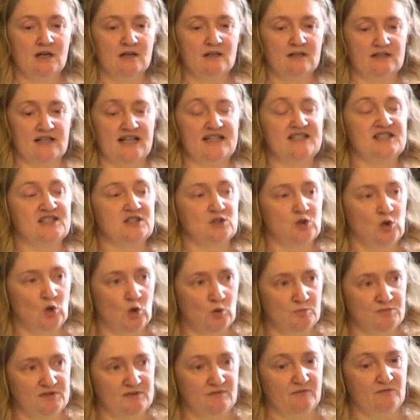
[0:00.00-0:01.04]
it
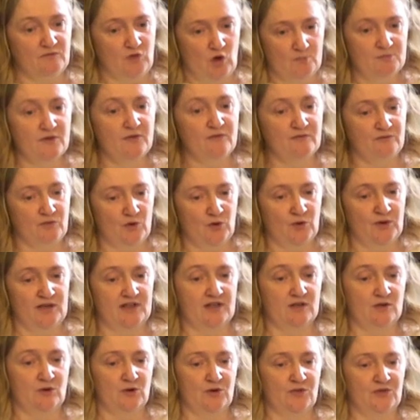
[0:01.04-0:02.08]
slopes from the fort in
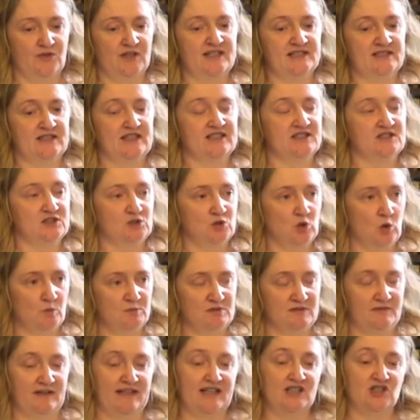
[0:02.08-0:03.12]
the northeast, it
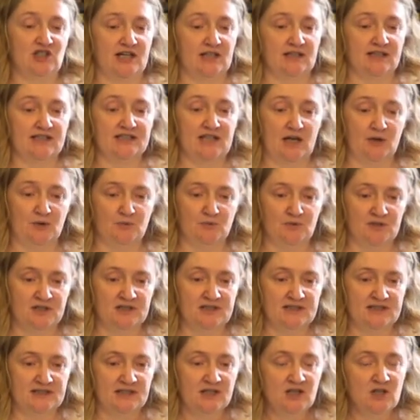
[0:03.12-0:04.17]
slopes very gently
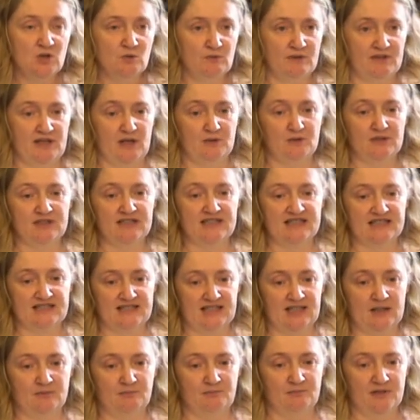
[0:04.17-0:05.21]
downwards with a really
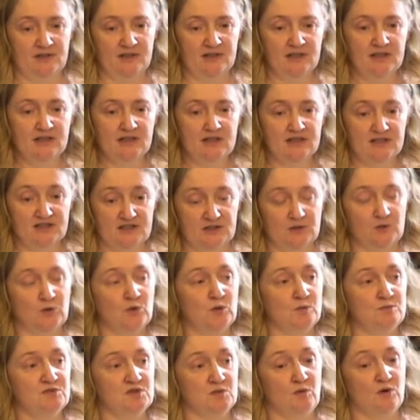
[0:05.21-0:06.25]
steep
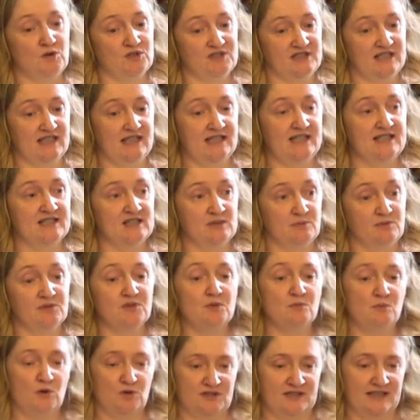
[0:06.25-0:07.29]
slope towards the east where
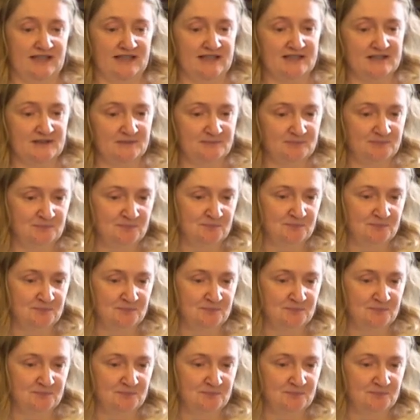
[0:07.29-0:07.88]
the water is.